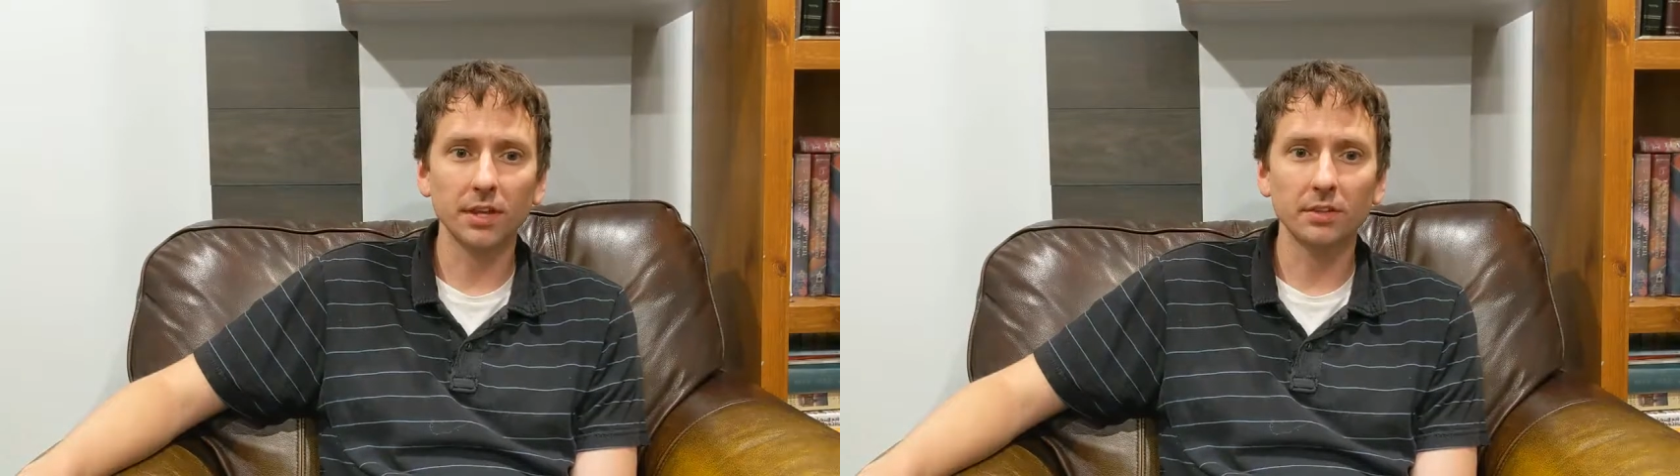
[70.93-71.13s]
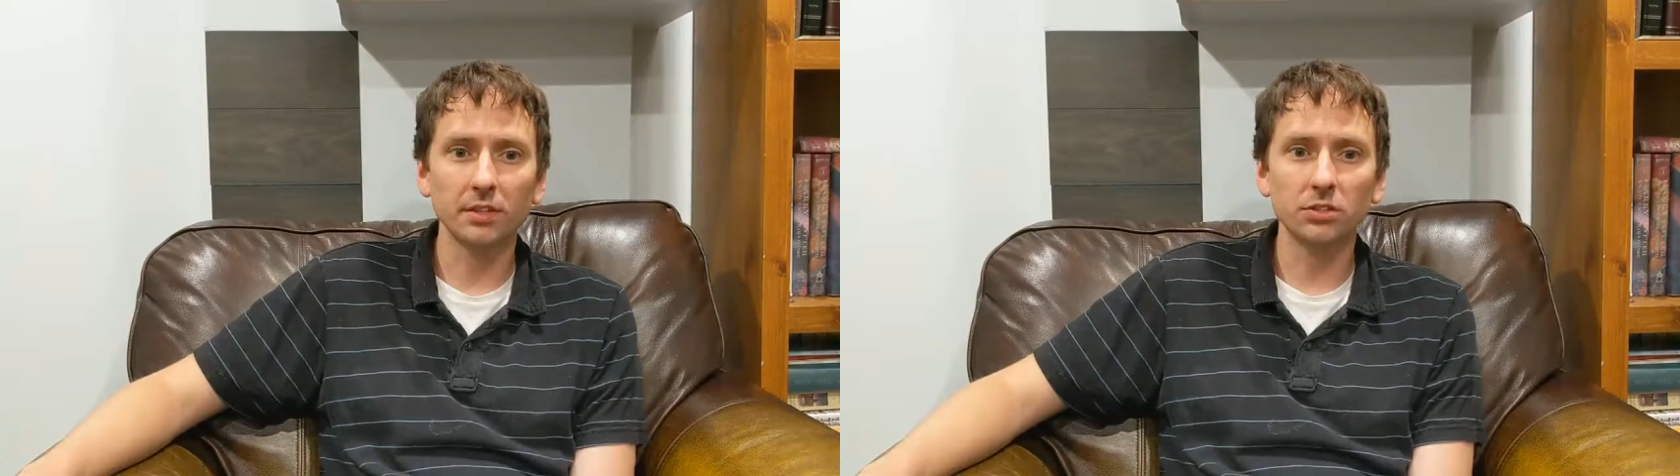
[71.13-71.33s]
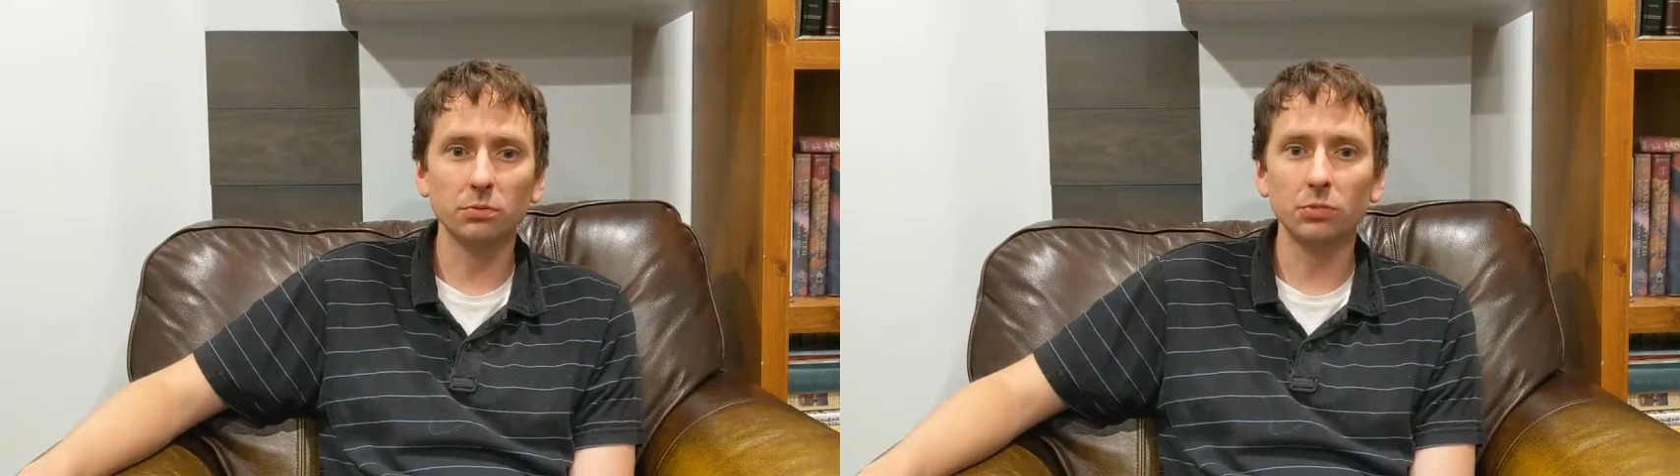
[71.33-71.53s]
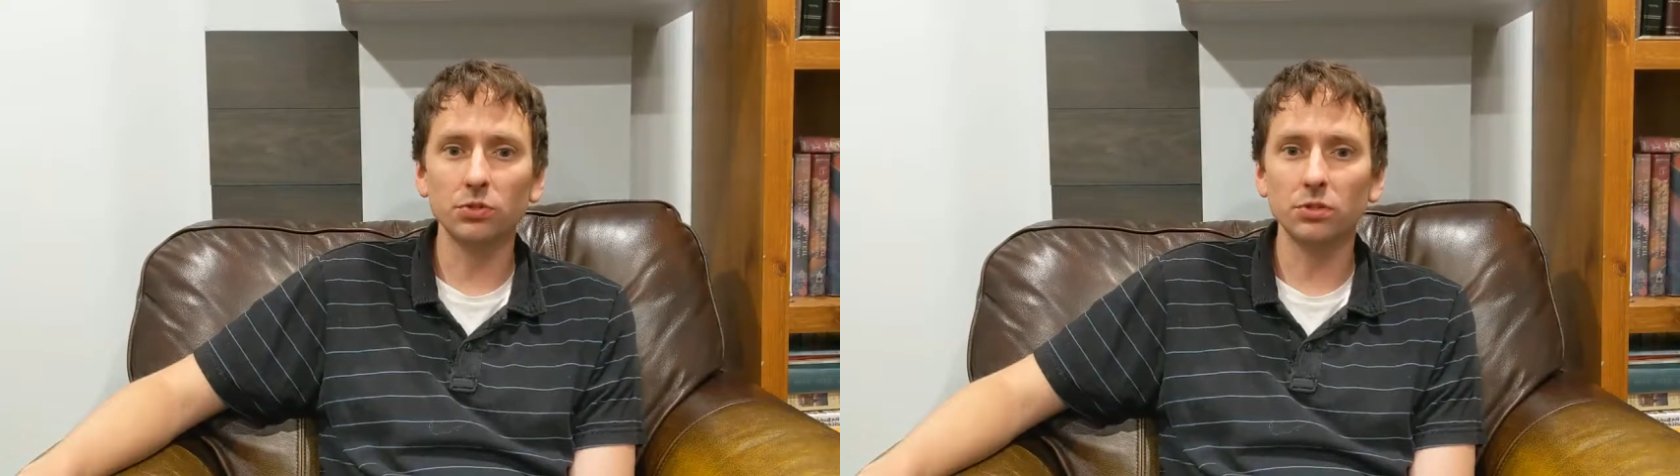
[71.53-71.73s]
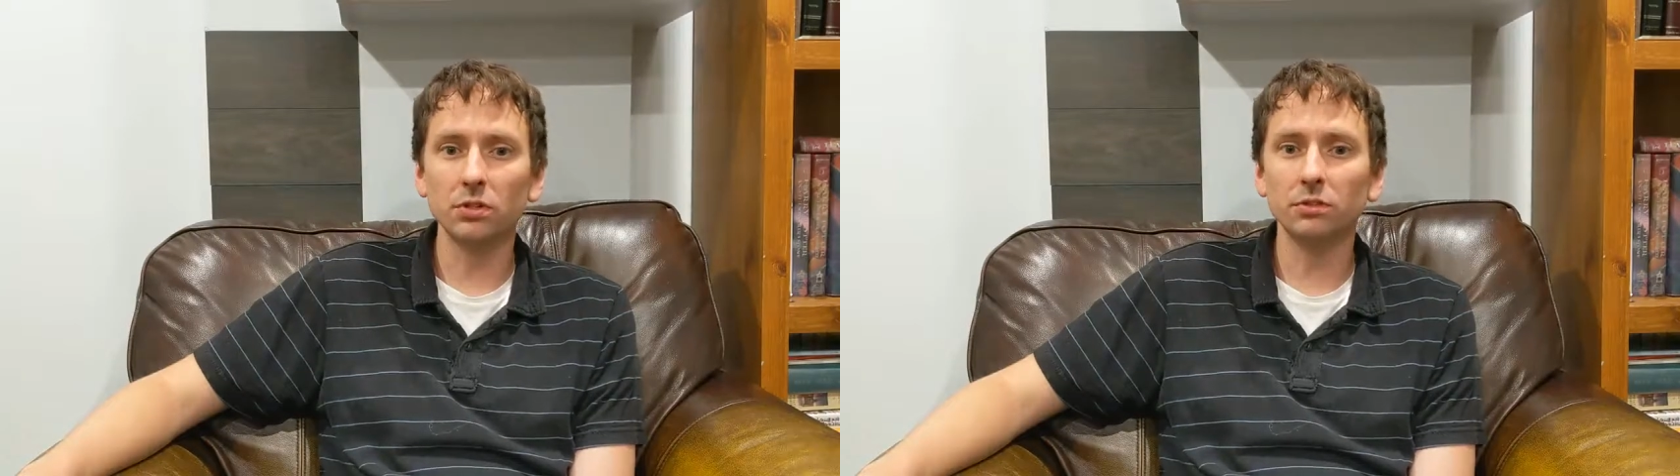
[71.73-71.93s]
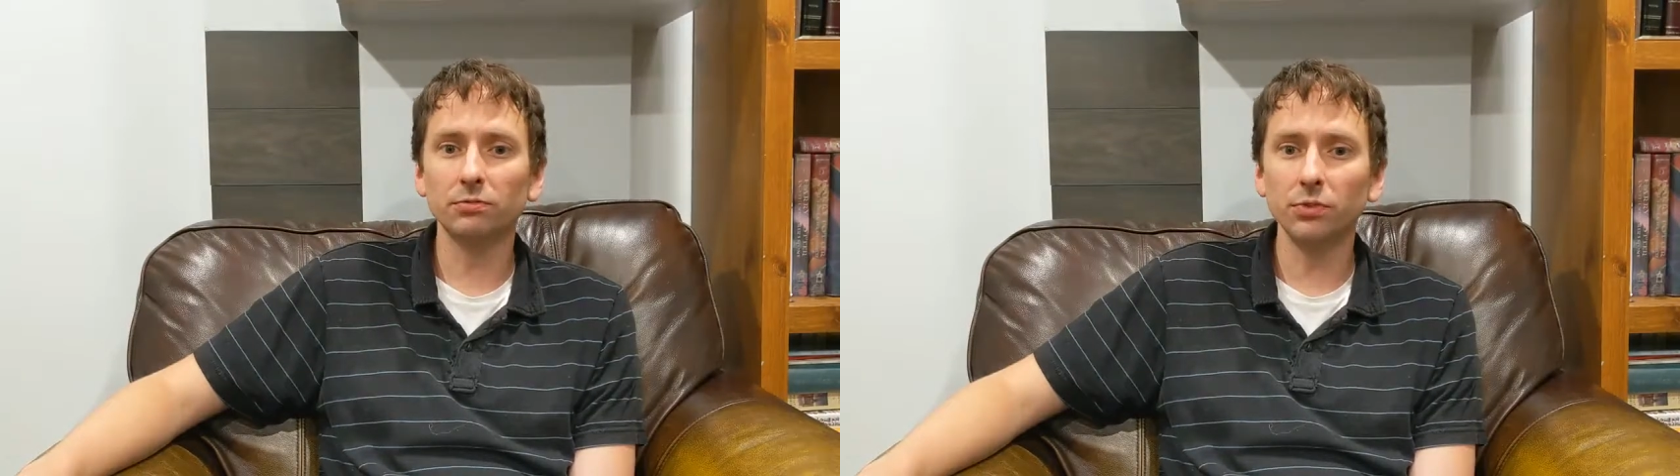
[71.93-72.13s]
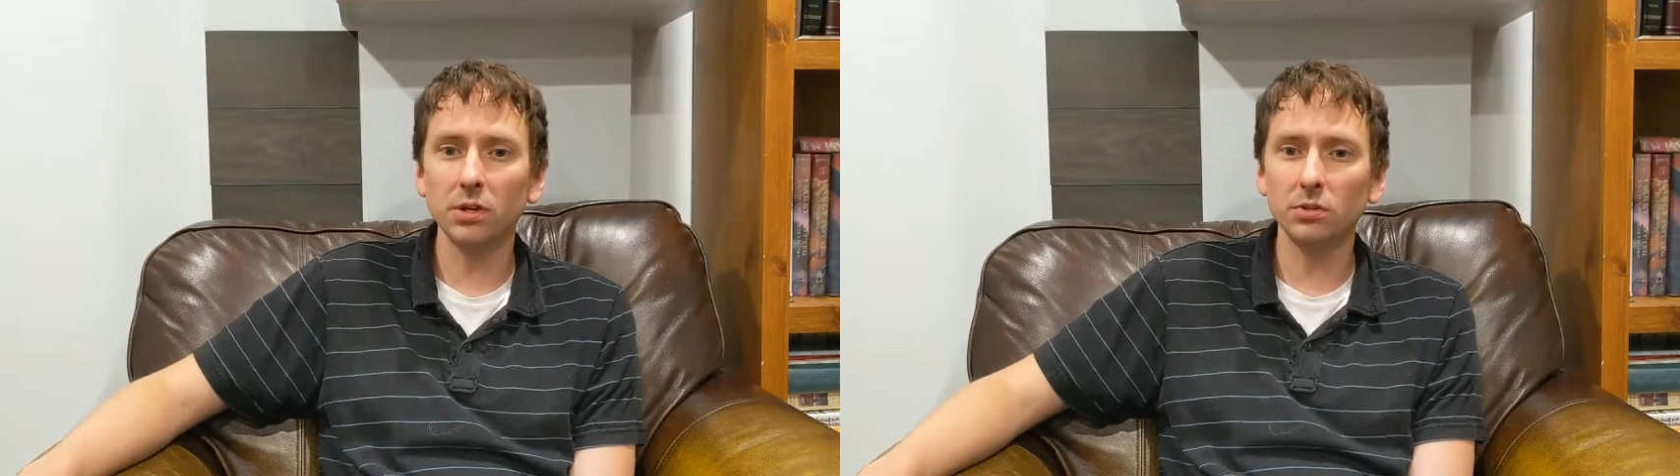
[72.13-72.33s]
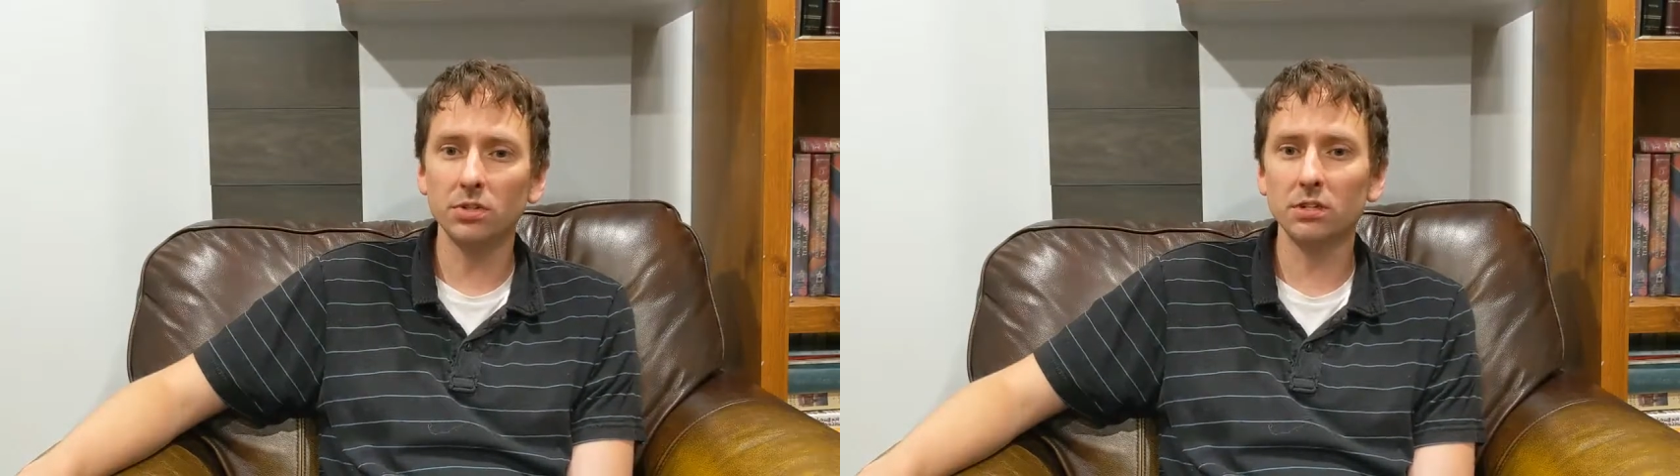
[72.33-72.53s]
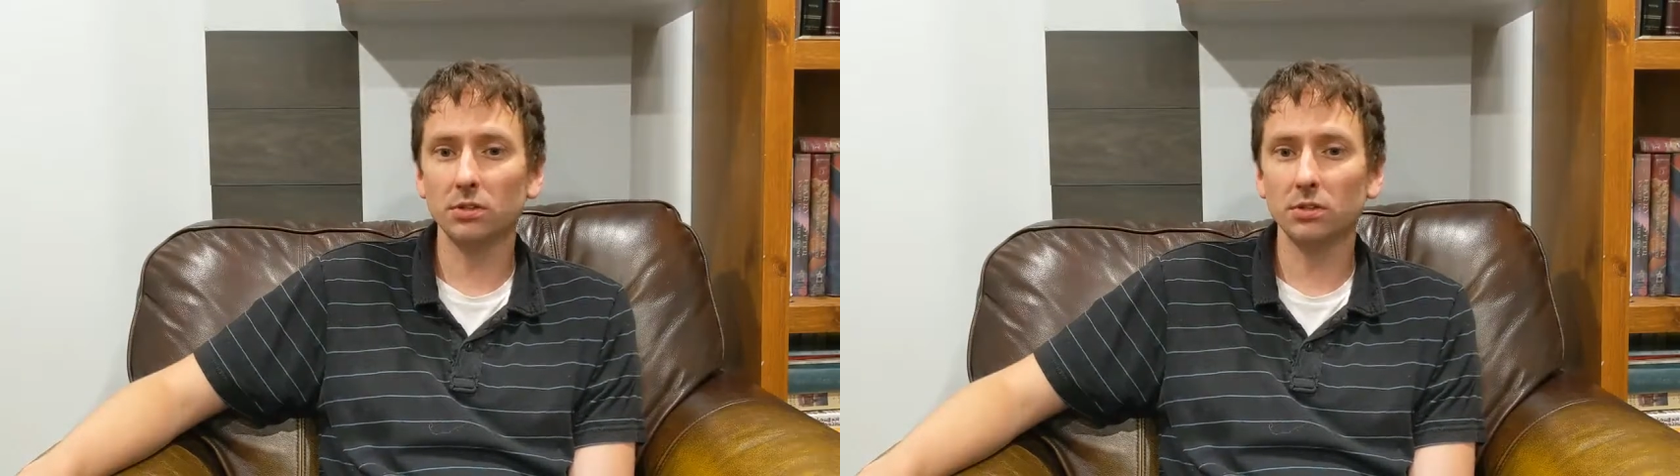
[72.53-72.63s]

that the distribution of the frequency